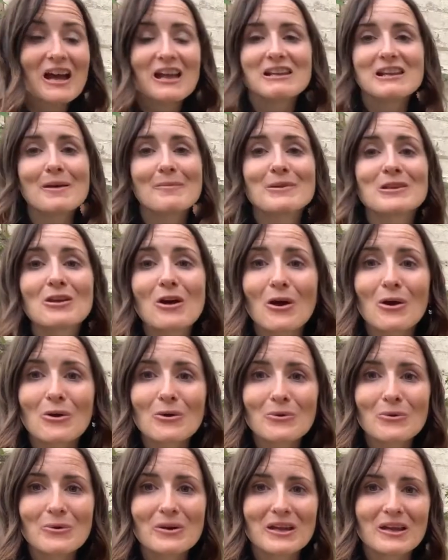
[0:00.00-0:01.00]
Let me
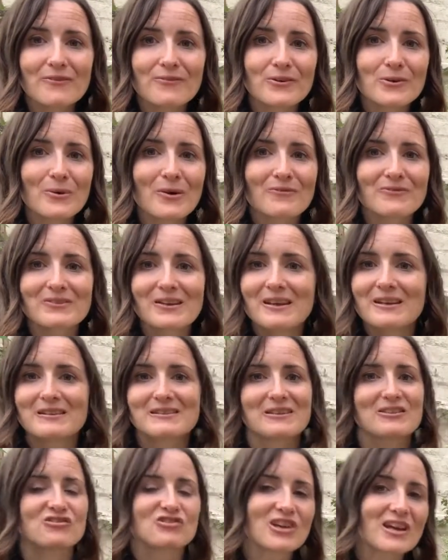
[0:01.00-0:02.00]
know if you have any
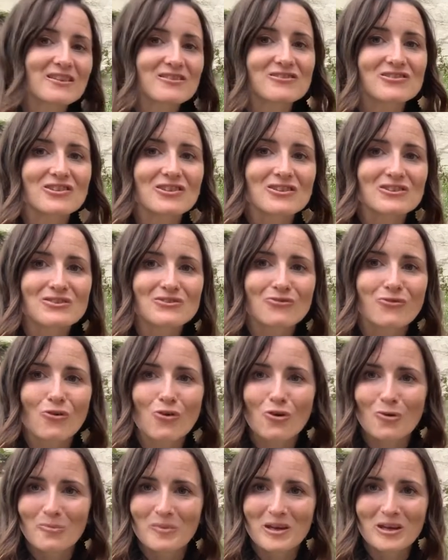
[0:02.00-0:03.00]
suggestions
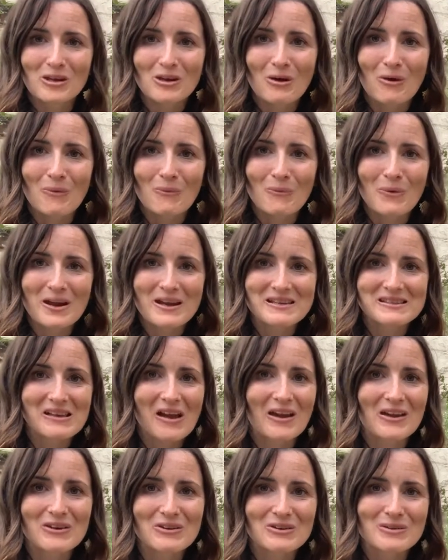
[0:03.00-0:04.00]
for me on ways
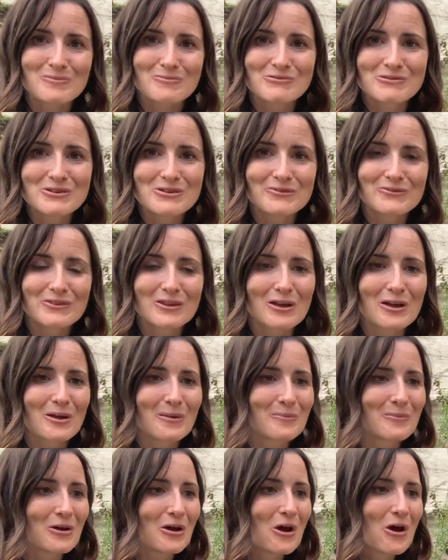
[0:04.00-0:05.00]
I could improve
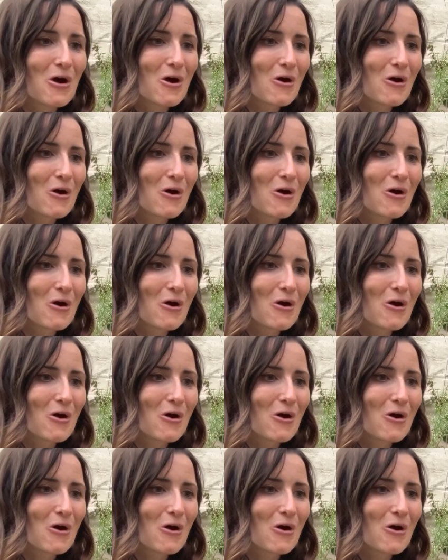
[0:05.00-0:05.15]
them,